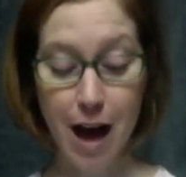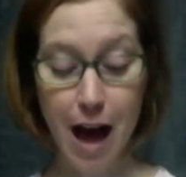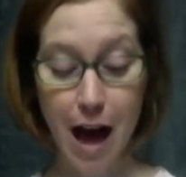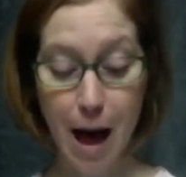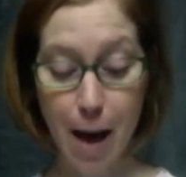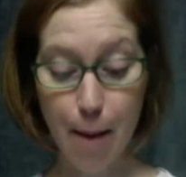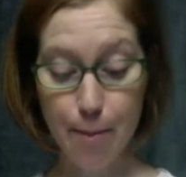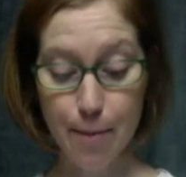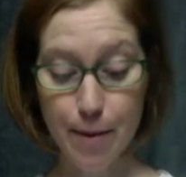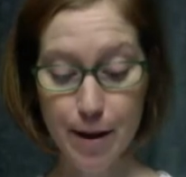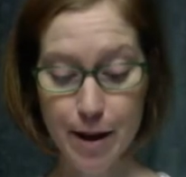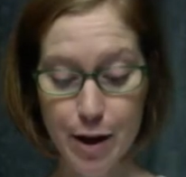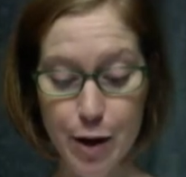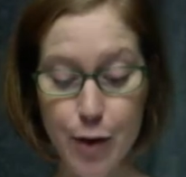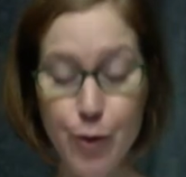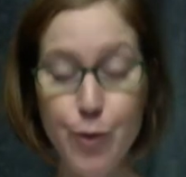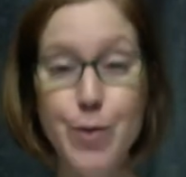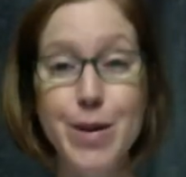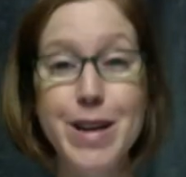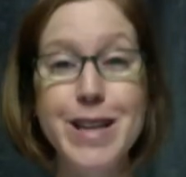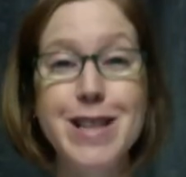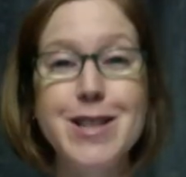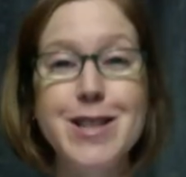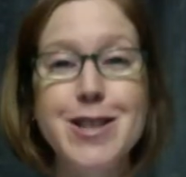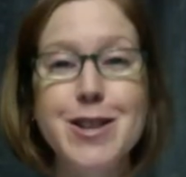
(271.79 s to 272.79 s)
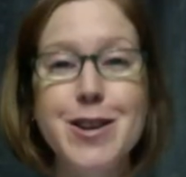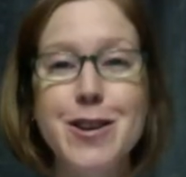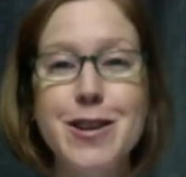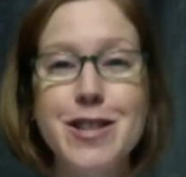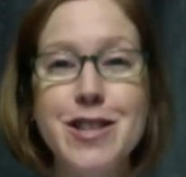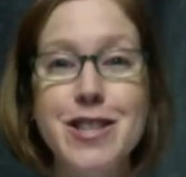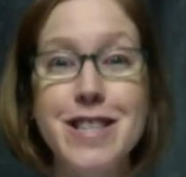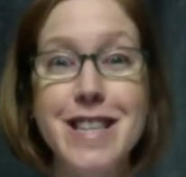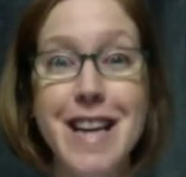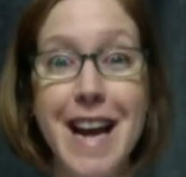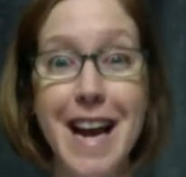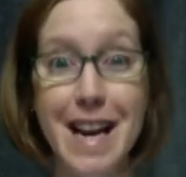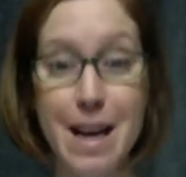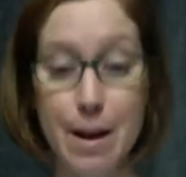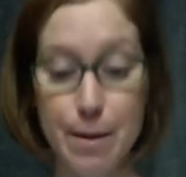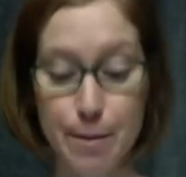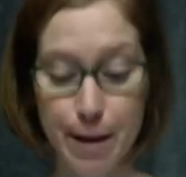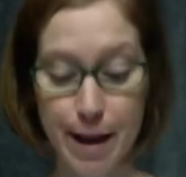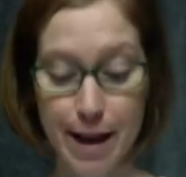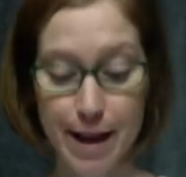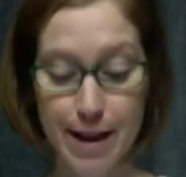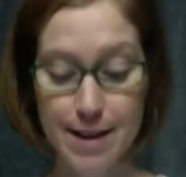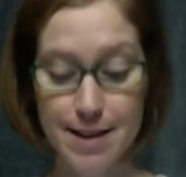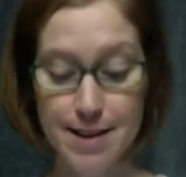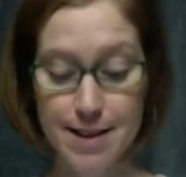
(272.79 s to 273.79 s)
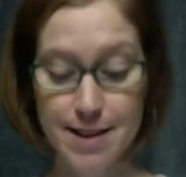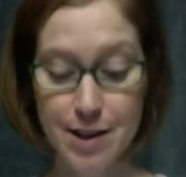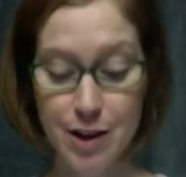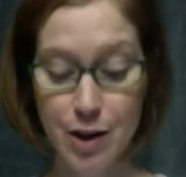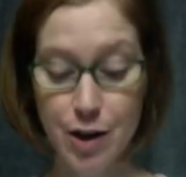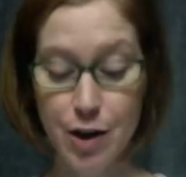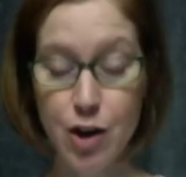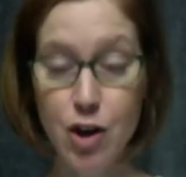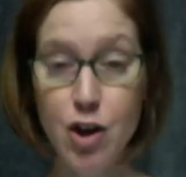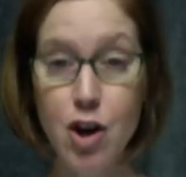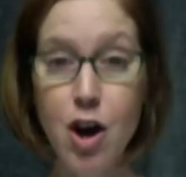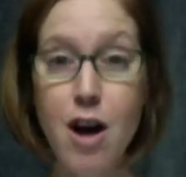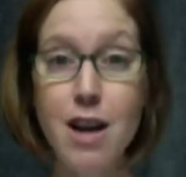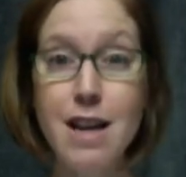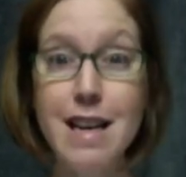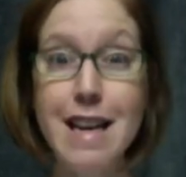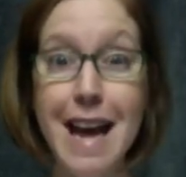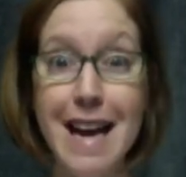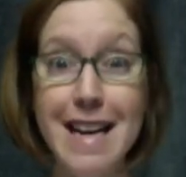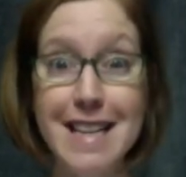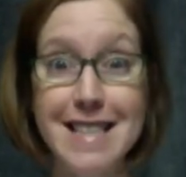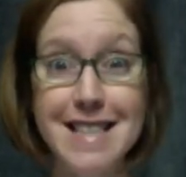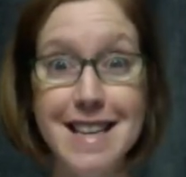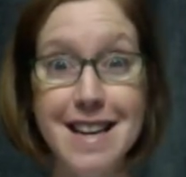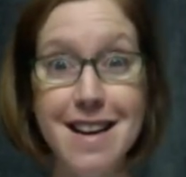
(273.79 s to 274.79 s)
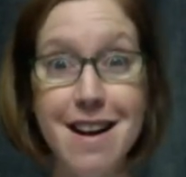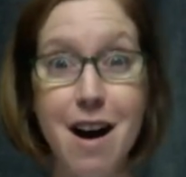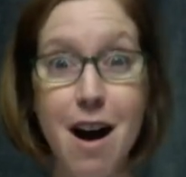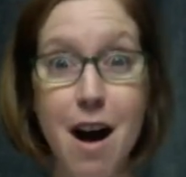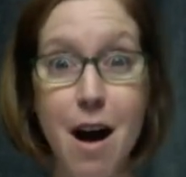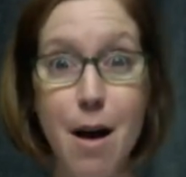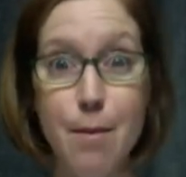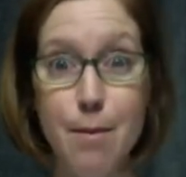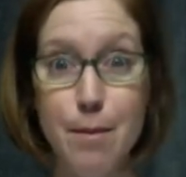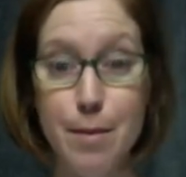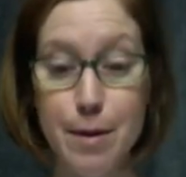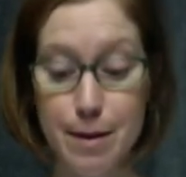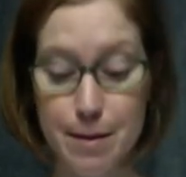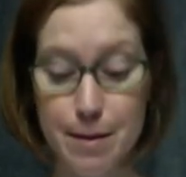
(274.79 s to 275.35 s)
up in a research database called Lexicomp.